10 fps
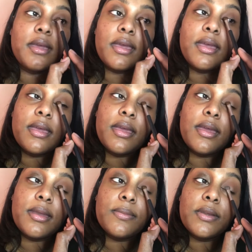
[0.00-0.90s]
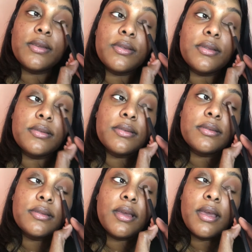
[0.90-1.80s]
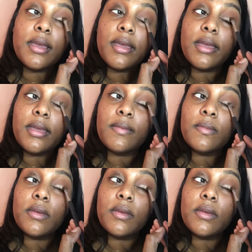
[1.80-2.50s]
and I'm gonna do the same.